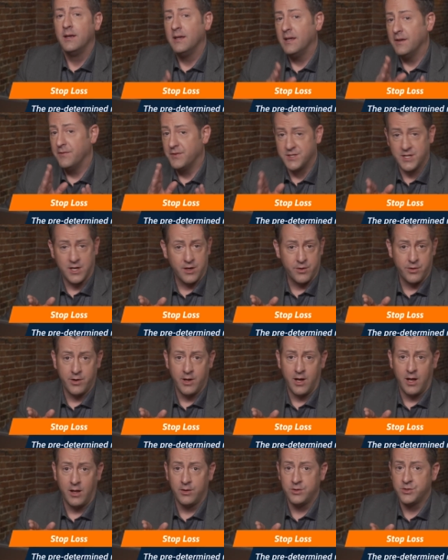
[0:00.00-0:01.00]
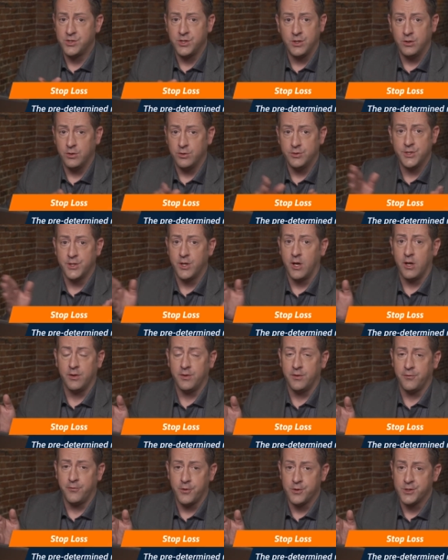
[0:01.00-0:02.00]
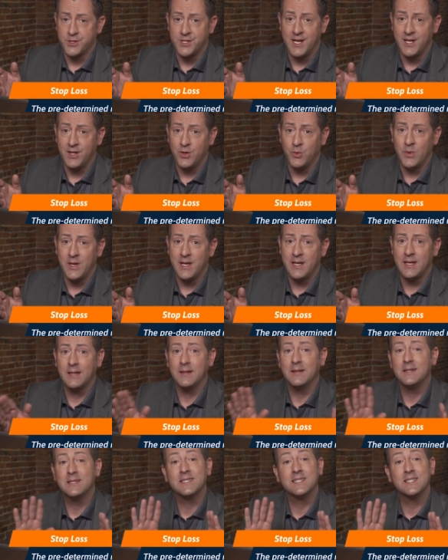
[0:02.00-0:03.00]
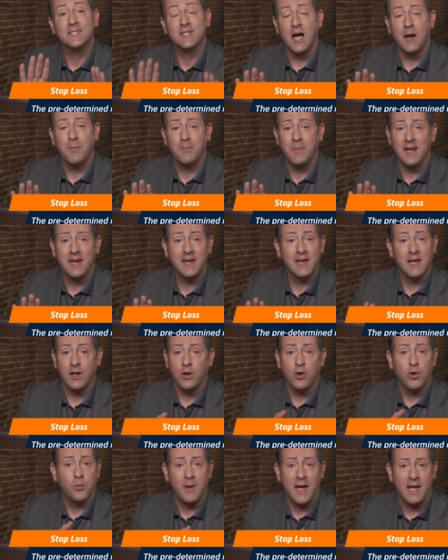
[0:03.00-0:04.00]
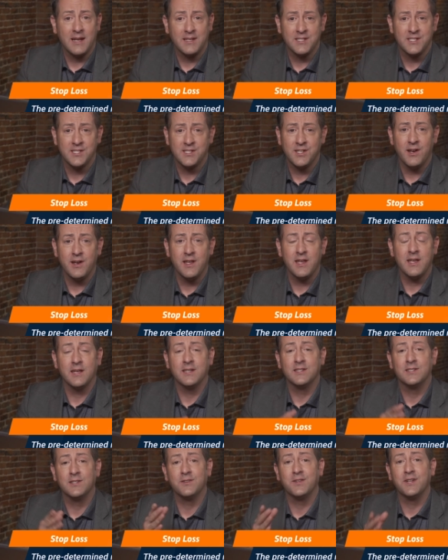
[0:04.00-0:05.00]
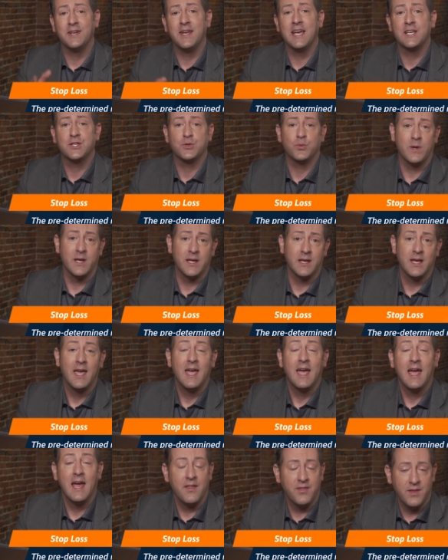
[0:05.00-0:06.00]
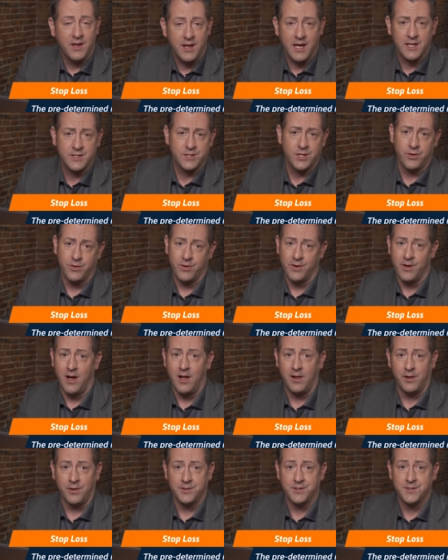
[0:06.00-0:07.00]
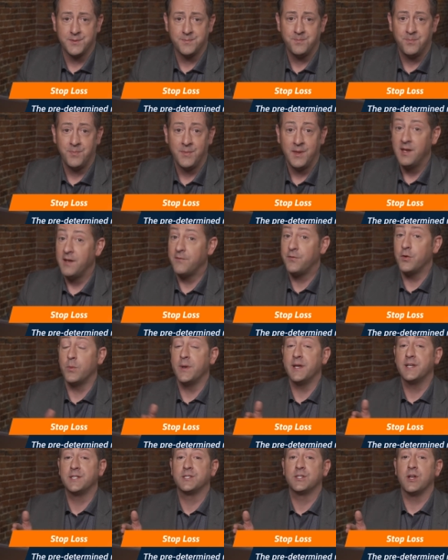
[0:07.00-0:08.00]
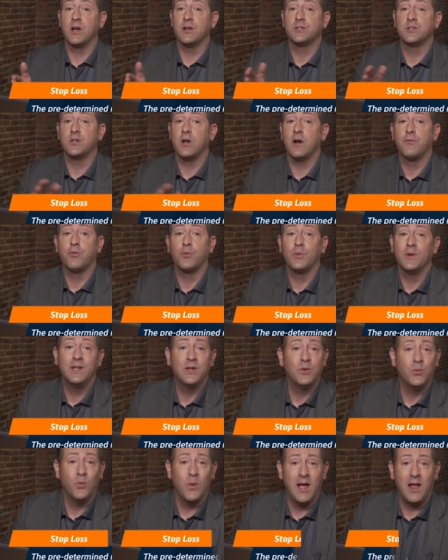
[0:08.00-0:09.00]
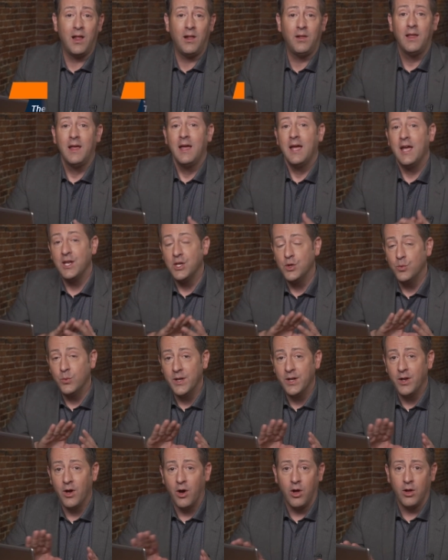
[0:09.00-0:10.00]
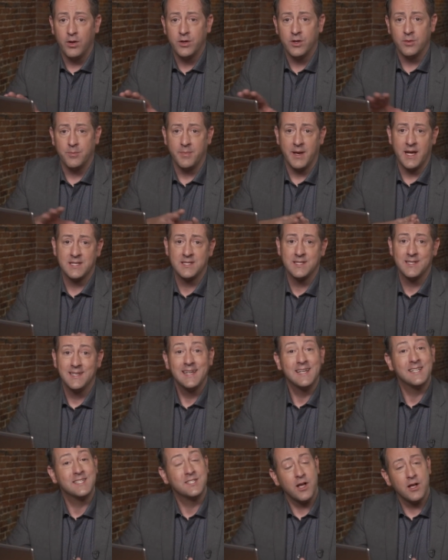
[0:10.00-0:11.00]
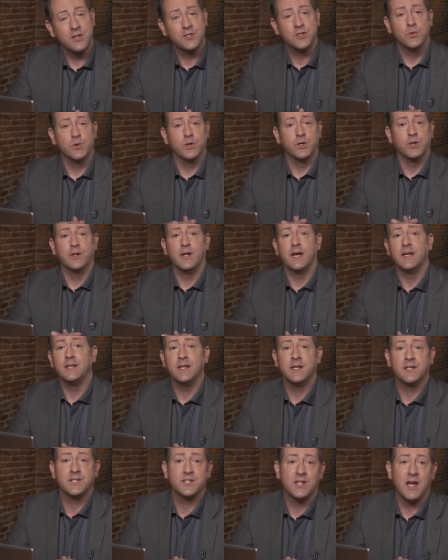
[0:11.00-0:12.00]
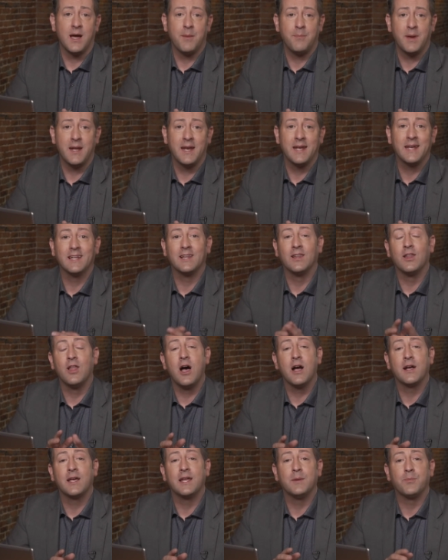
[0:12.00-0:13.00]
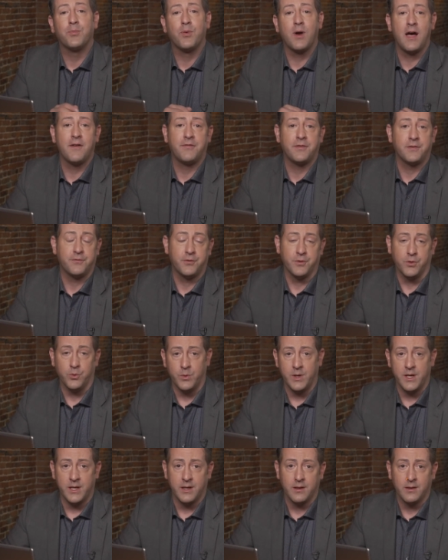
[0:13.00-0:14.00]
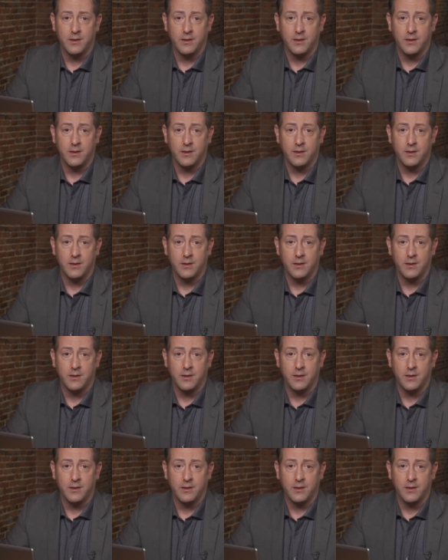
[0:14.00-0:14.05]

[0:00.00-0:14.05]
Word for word: If it's $100 and you lose it all on the first day of the week, stop betting and go back to studying until the next week and the next $100. If your week starts off really well and you win all your bets, it's also a good idea to stop betting and lock in a profit for the week.